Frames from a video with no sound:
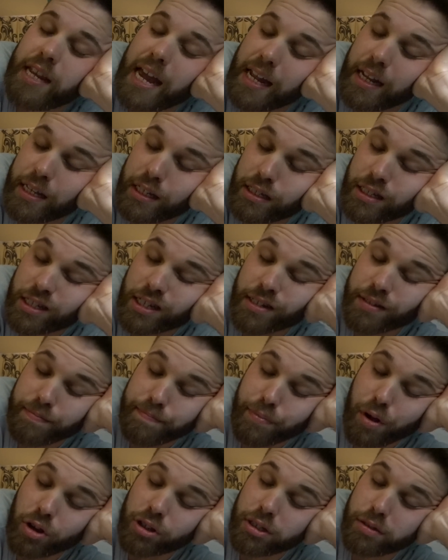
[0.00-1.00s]
Dallas to
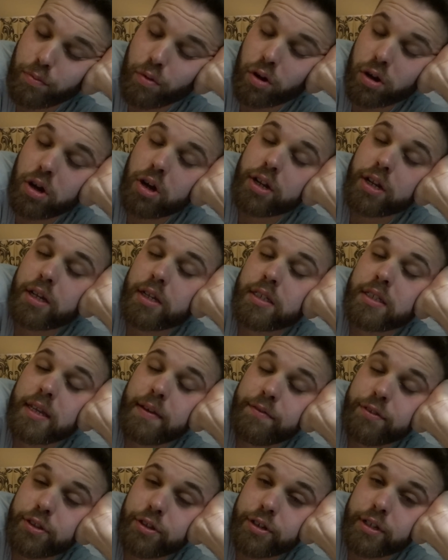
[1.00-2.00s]
Baltimore on a
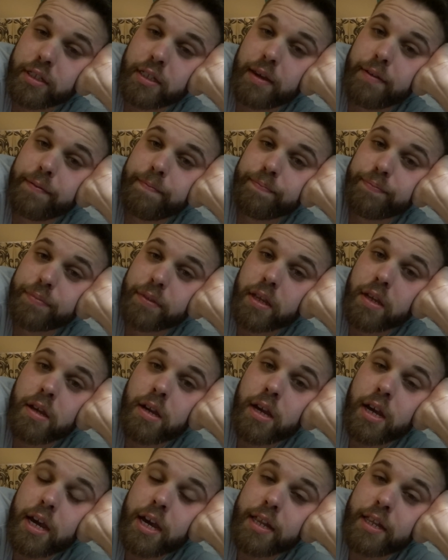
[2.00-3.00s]
737.
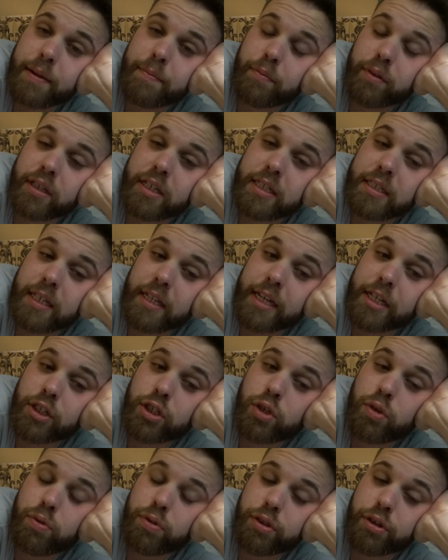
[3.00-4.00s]
Then I'm released at like
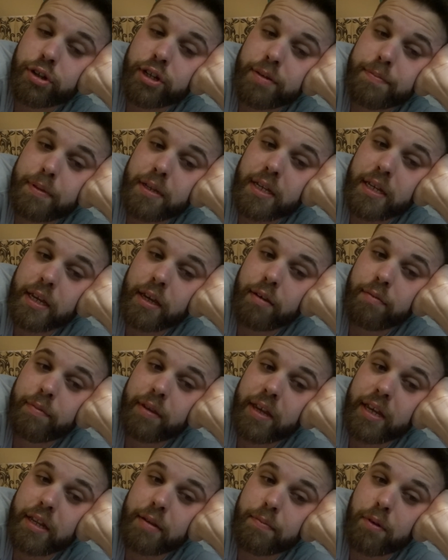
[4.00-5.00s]
2:30 p.m.
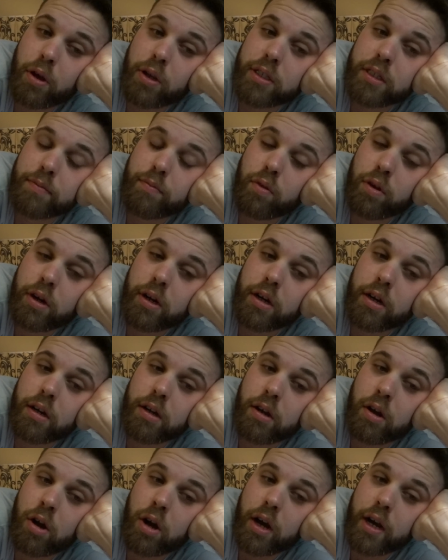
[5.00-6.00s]
in Baltimore
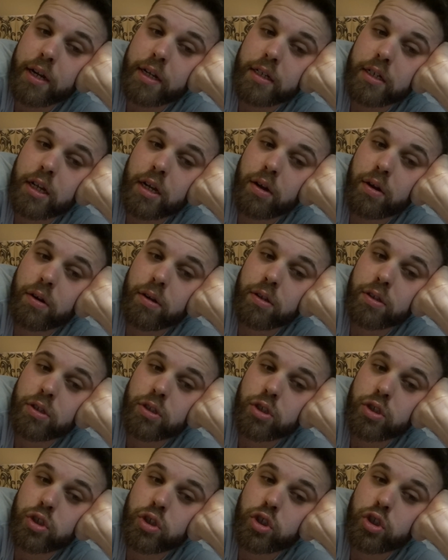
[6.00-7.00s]
on
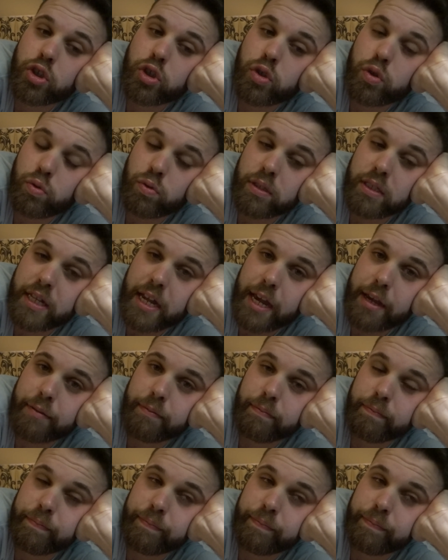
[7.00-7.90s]
Tuesday.